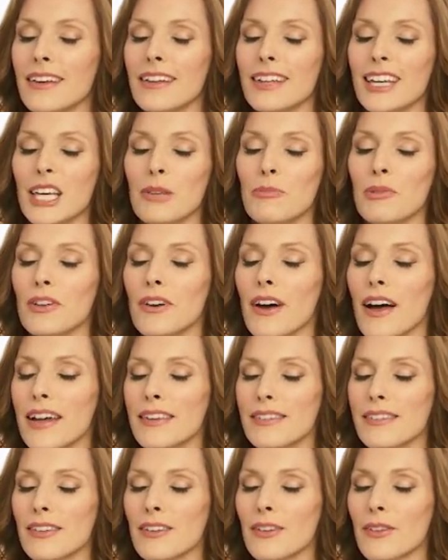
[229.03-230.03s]
keep your
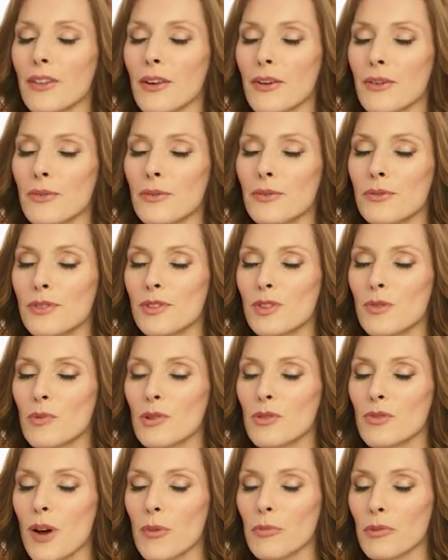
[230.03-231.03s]
eyes closed, but
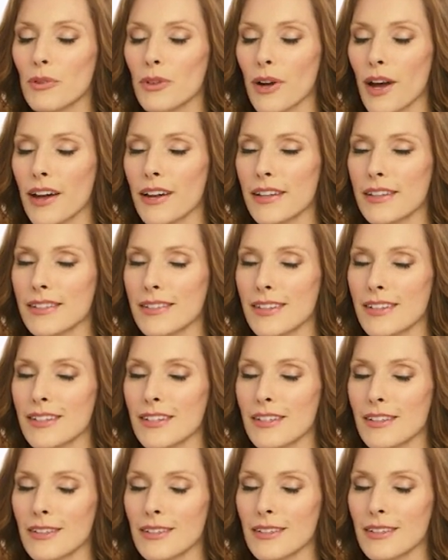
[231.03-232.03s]
drop your hands
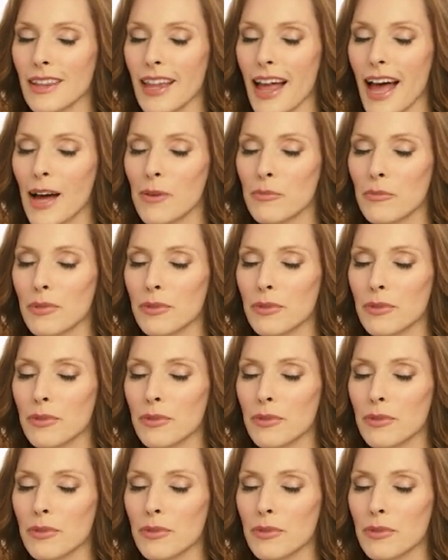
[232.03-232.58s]
into your lap.